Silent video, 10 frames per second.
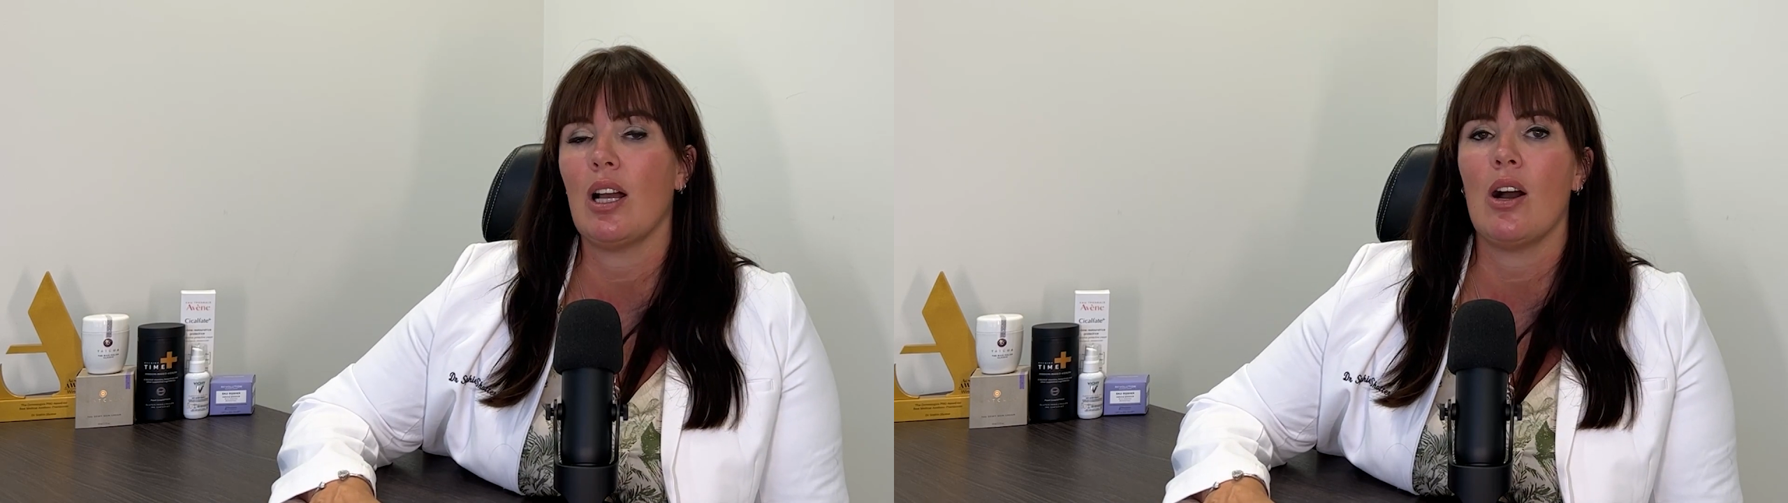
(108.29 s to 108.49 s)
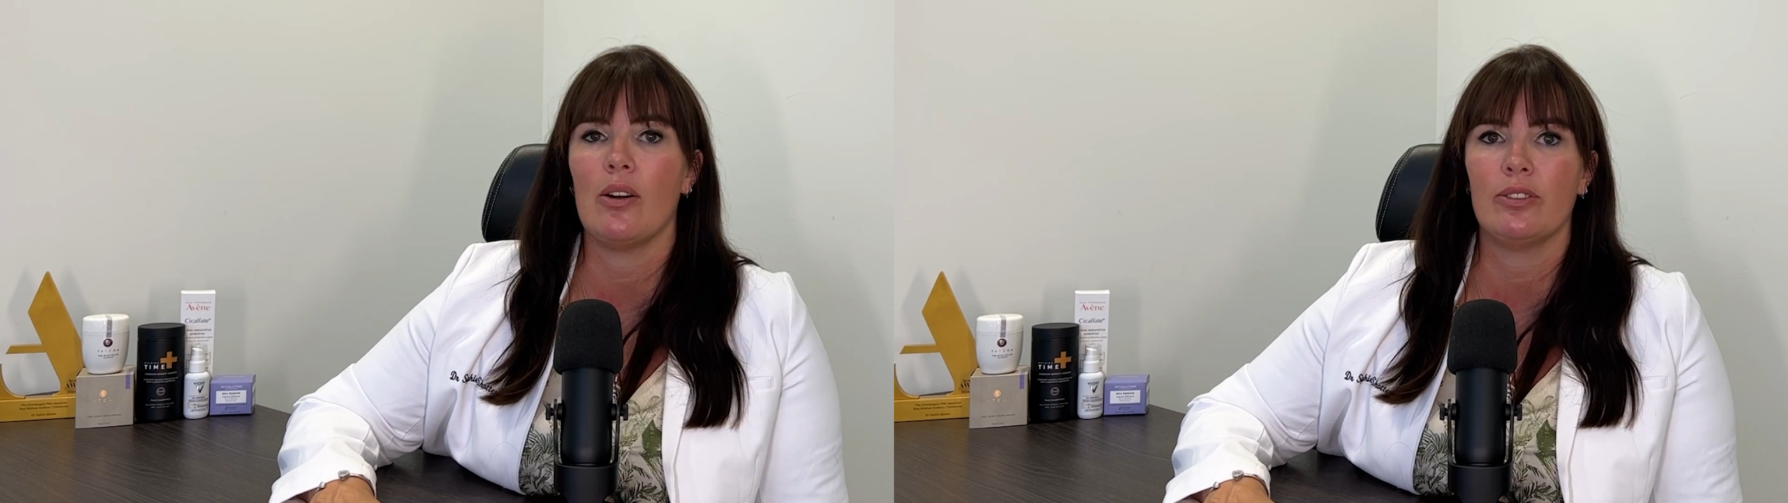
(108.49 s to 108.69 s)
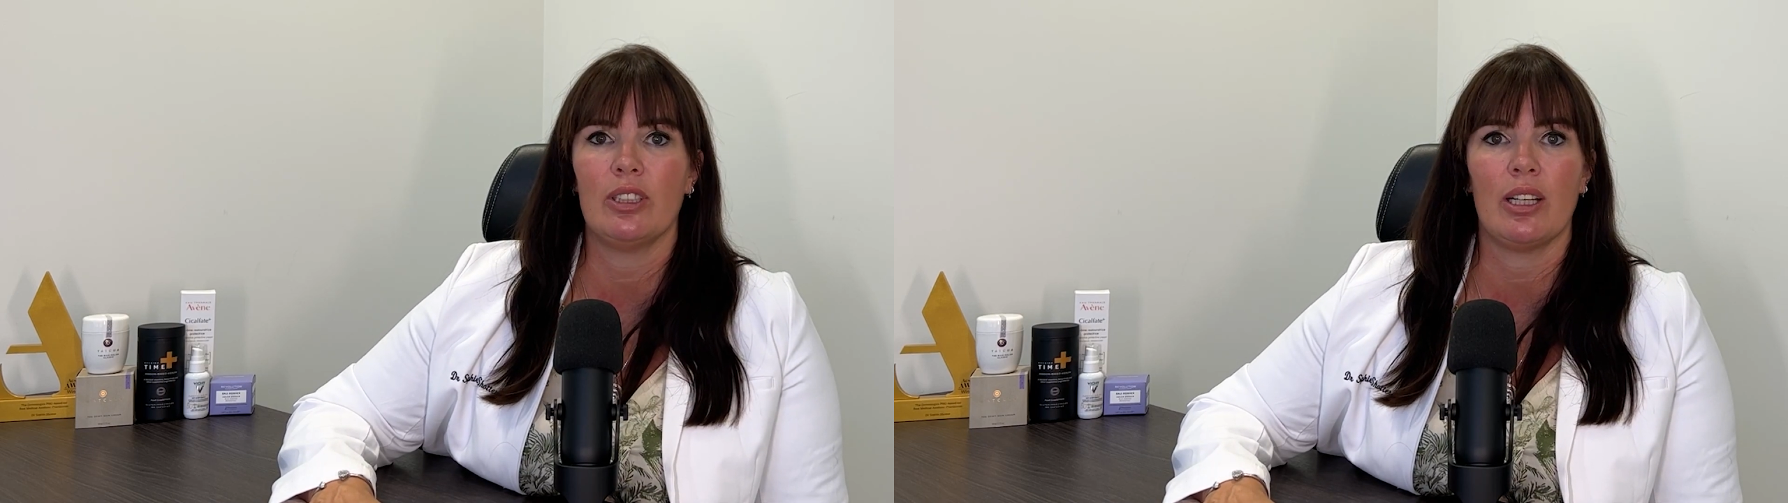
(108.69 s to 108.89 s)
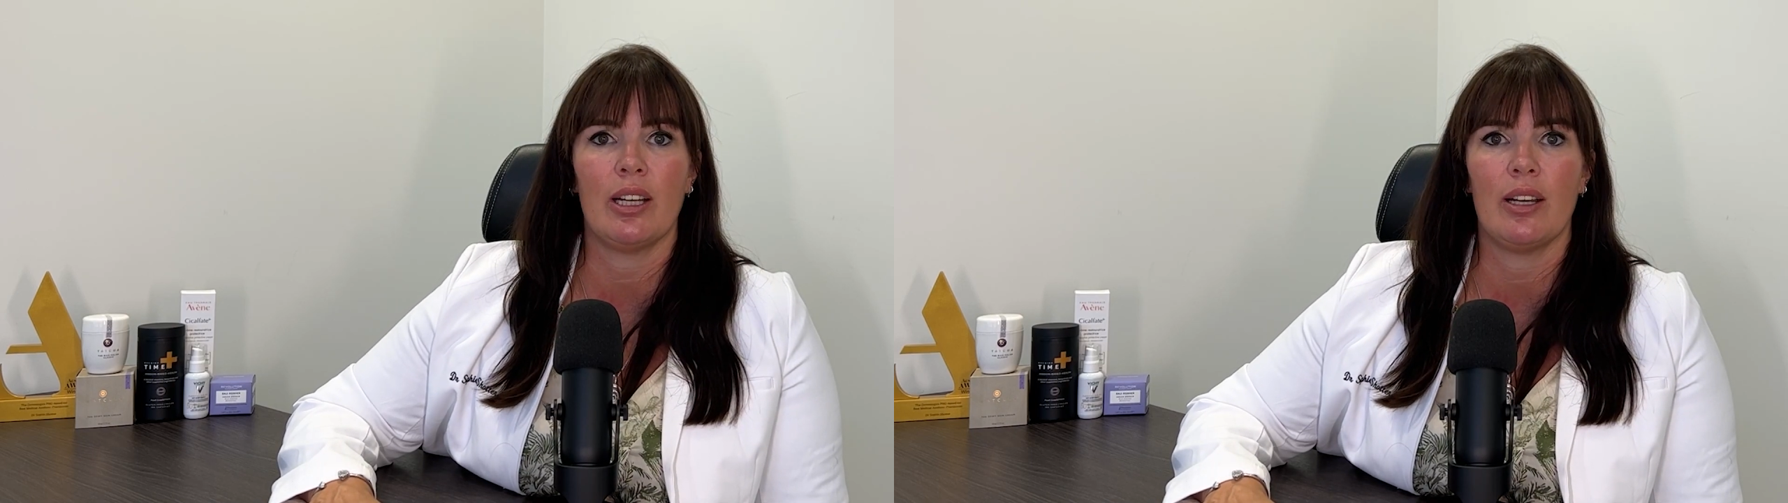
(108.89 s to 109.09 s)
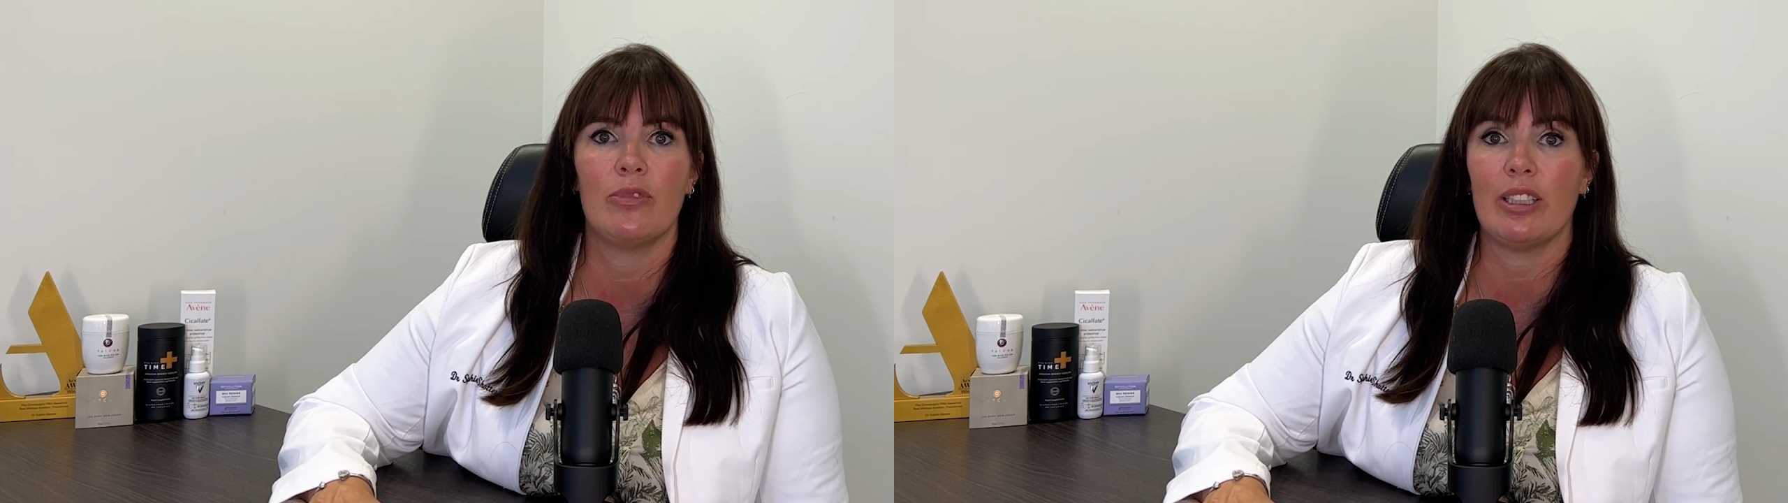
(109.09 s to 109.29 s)
after
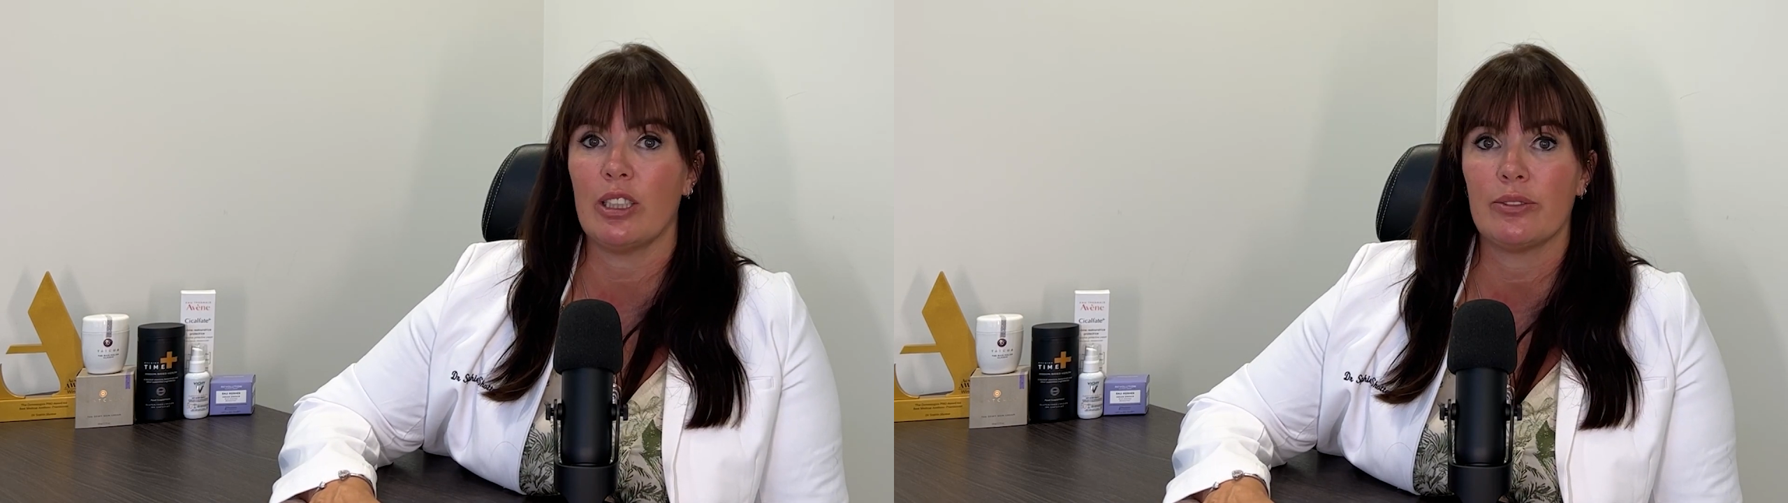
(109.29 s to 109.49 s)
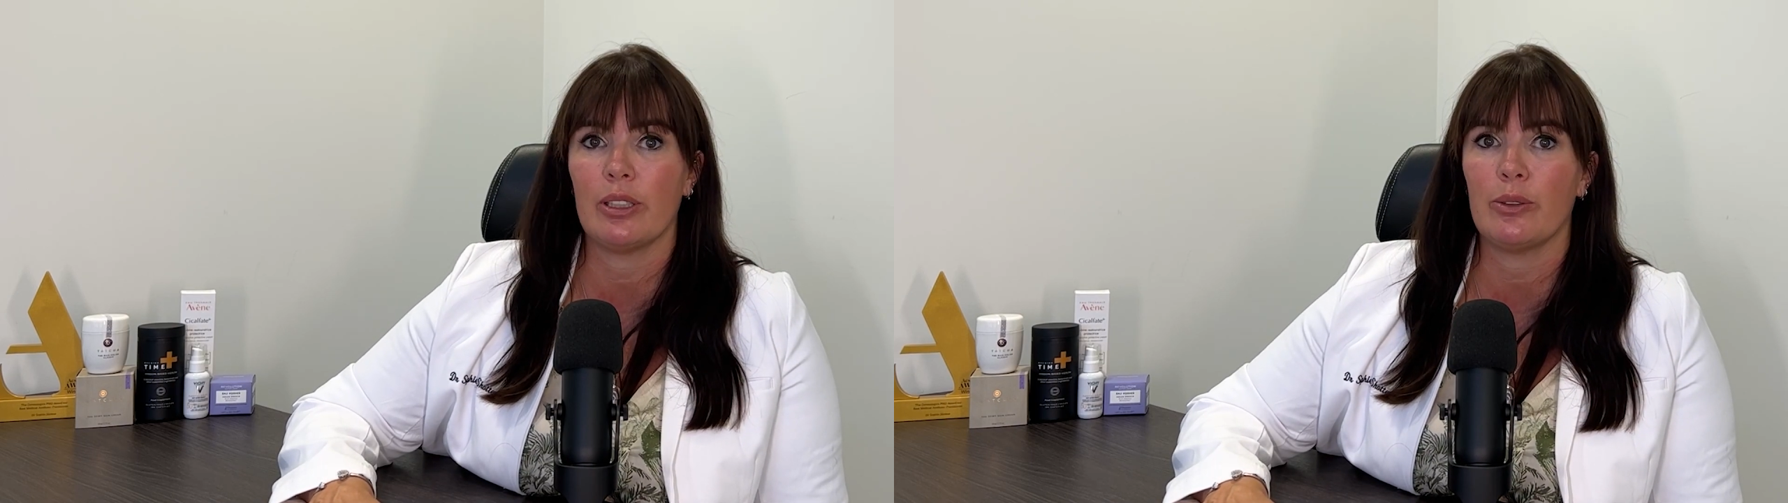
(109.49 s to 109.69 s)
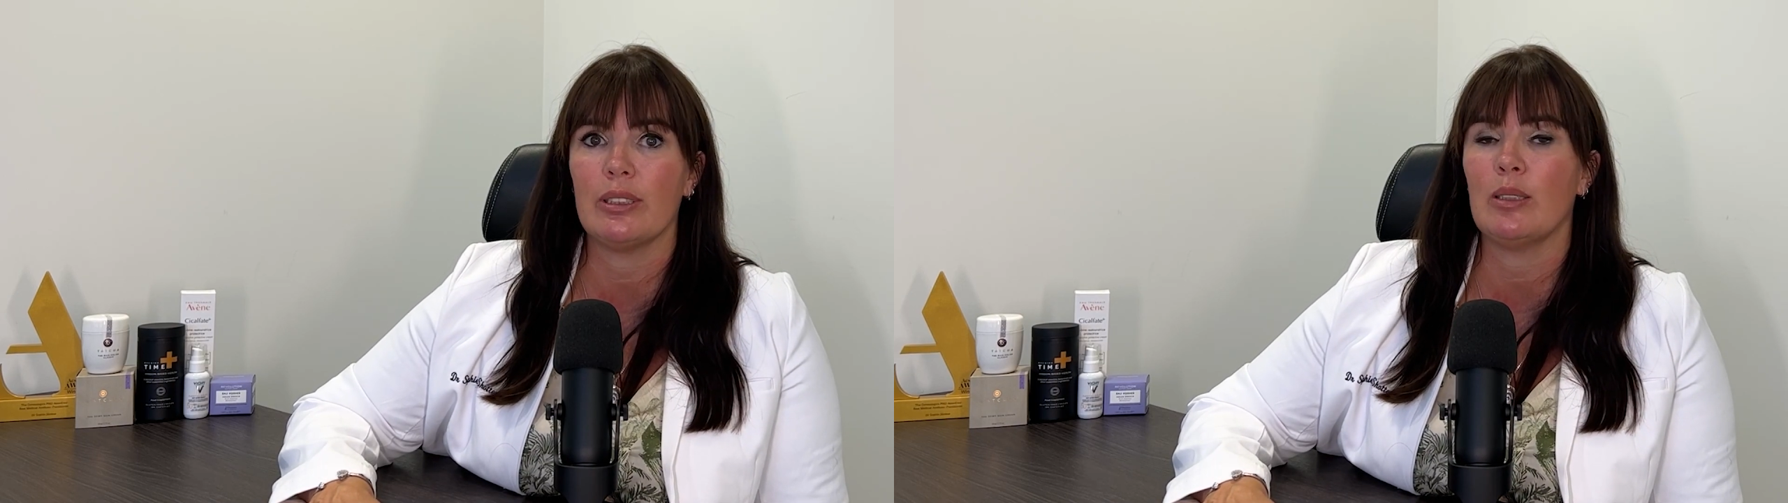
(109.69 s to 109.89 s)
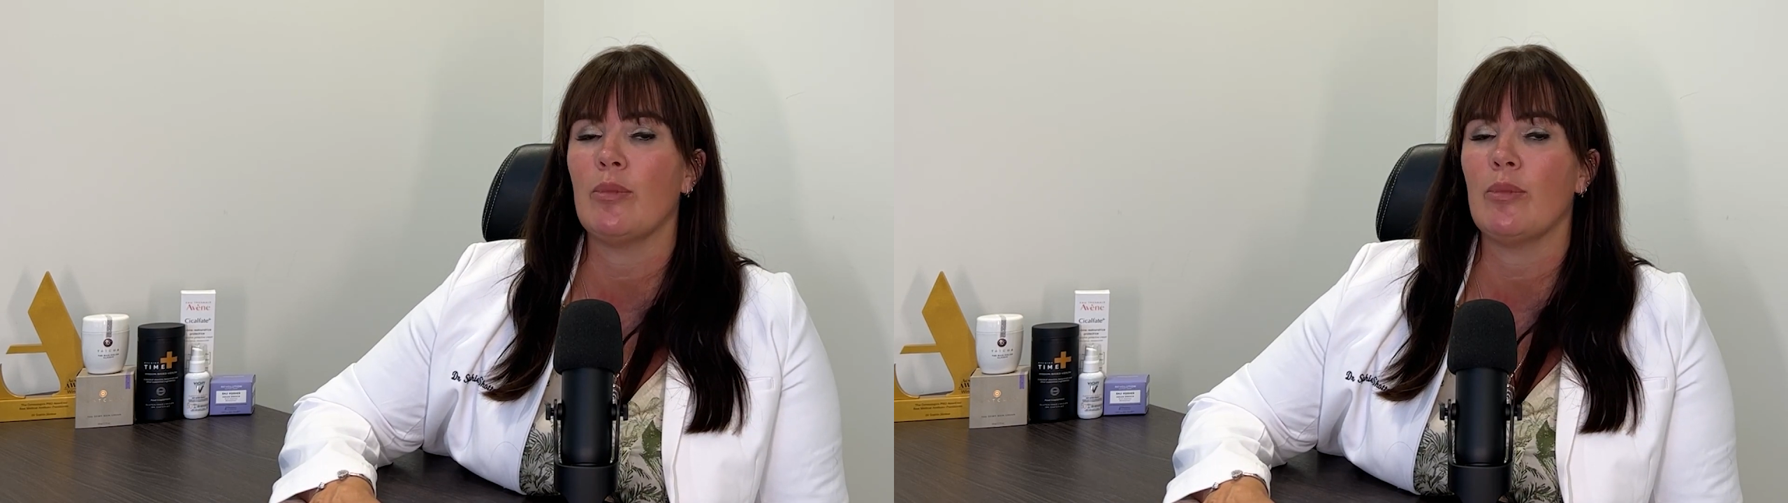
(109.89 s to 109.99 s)
radiofrequency